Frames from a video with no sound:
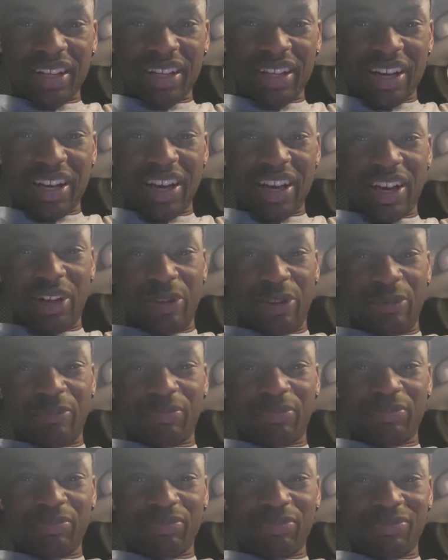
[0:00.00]
Oh,
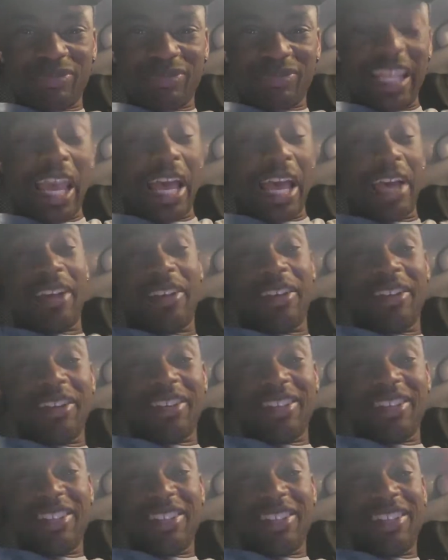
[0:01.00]
yeah.
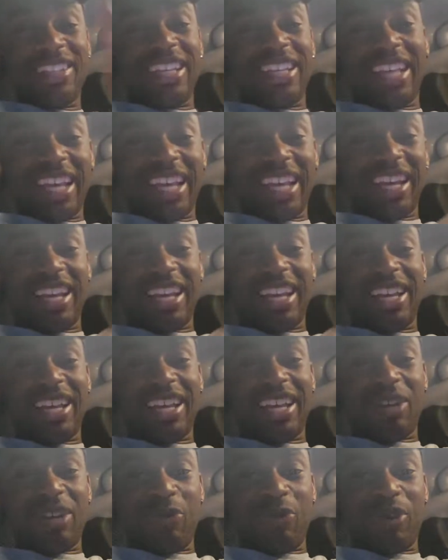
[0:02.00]

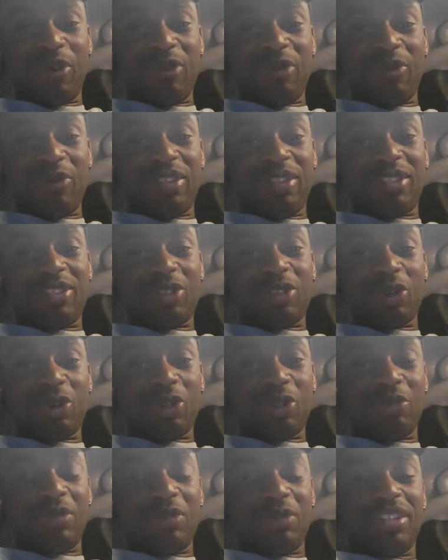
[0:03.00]
And with the
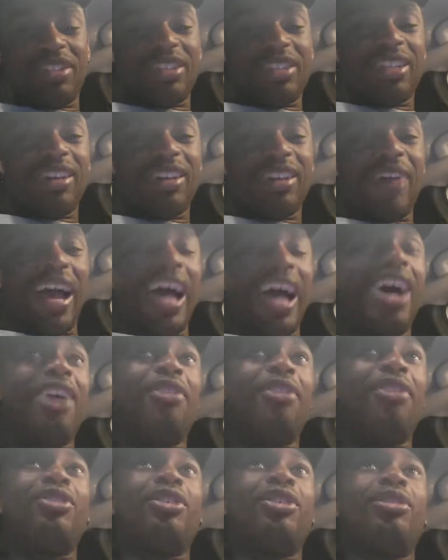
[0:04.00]
social media stuff, I
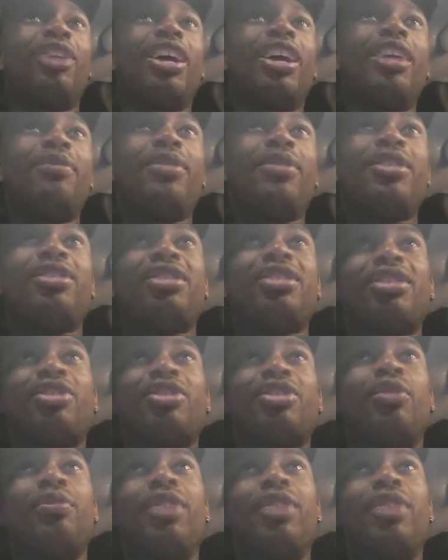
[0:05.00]
don't know. AB's just
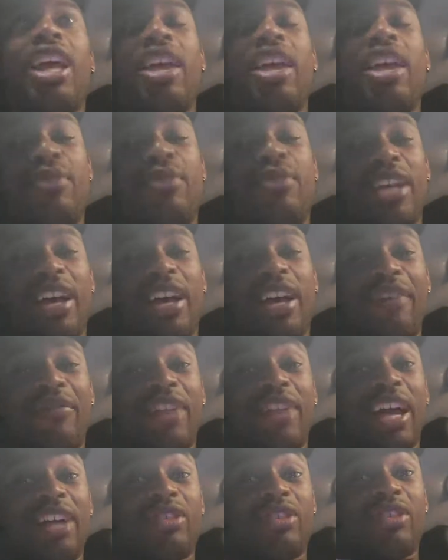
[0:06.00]
gonna be AB. I've
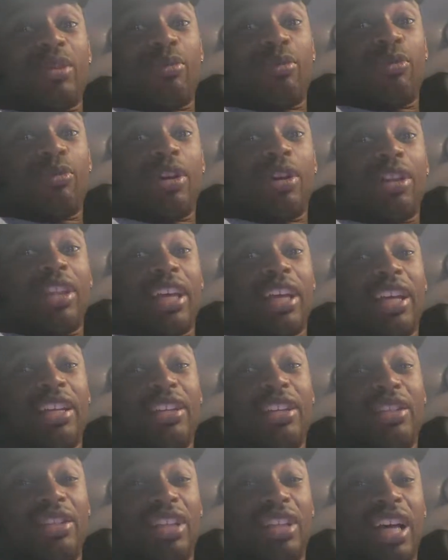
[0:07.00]
got to the point that
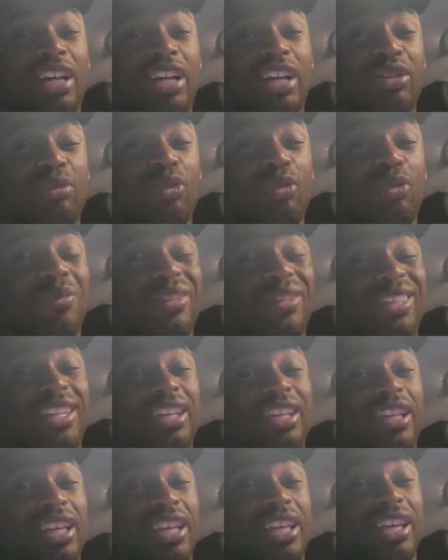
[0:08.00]
he's got to the point. But
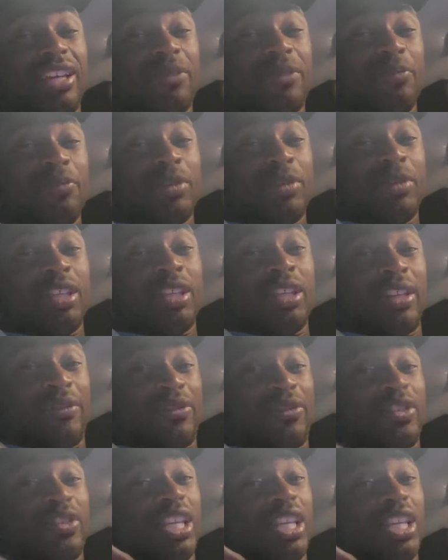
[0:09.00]
then again, if
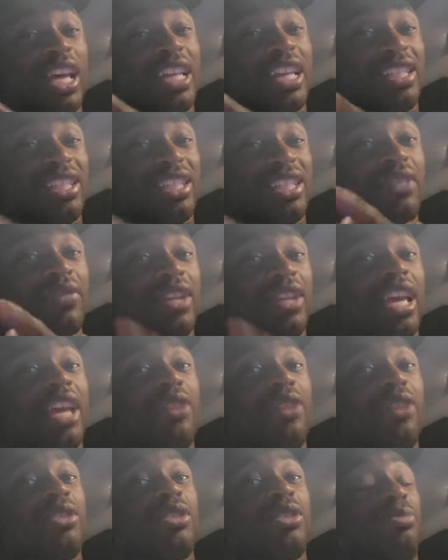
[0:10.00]
as Stephen
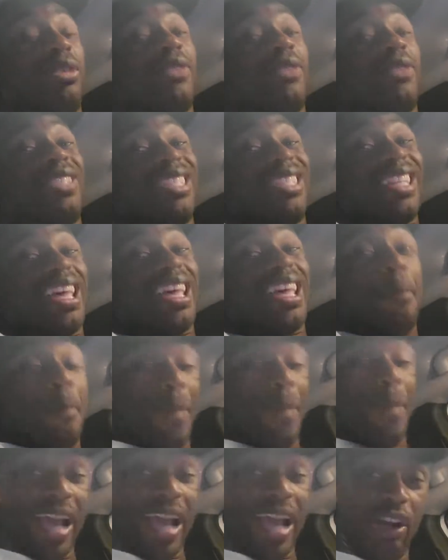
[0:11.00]
A. Smith said
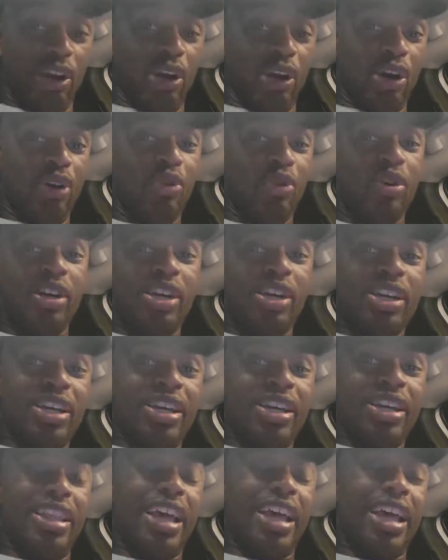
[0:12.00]
back ago,
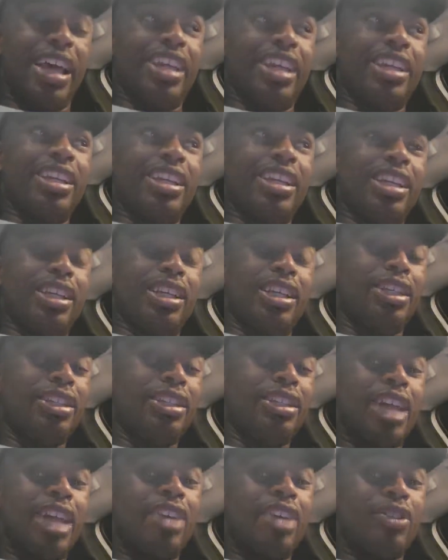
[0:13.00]
that
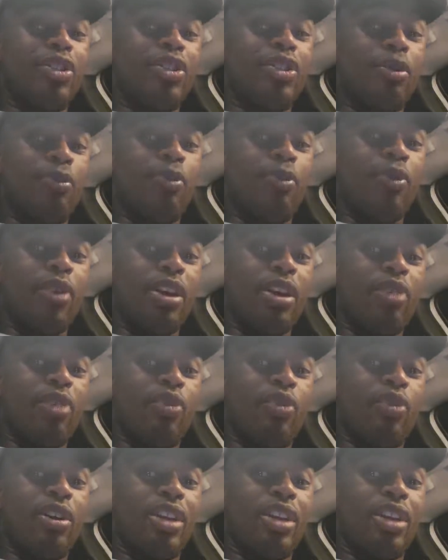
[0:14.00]
he's gotten to a point
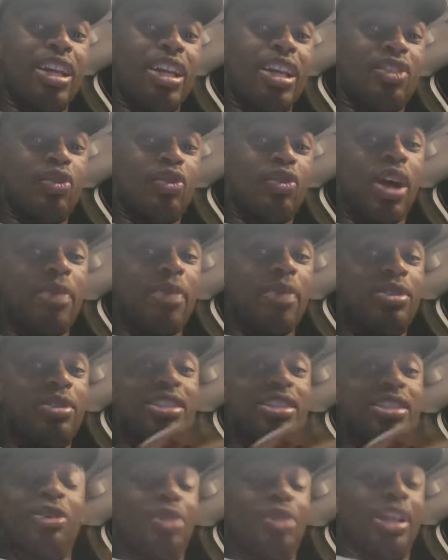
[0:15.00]
where he has no
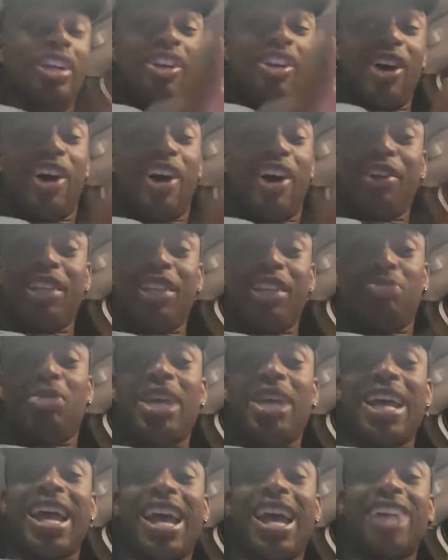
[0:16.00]
options. Literally, all this
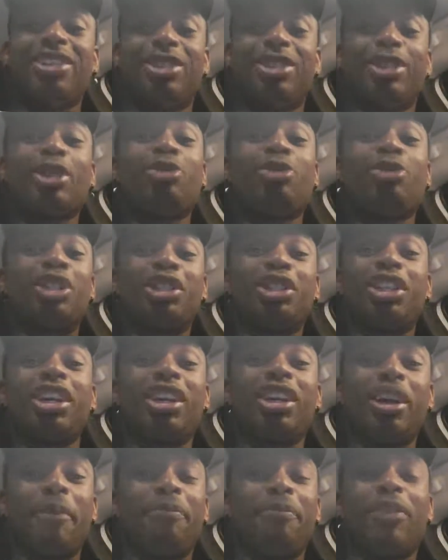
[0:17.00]
man had to do was
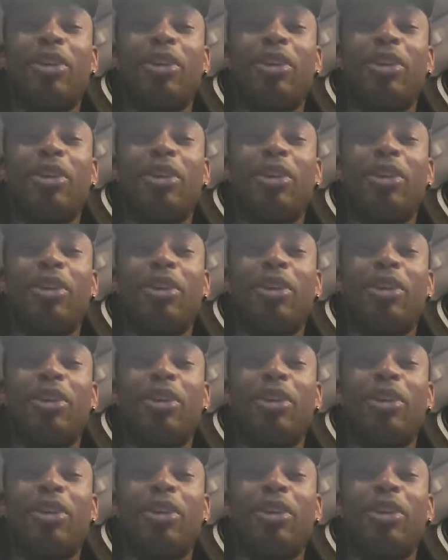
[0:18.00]
shut up.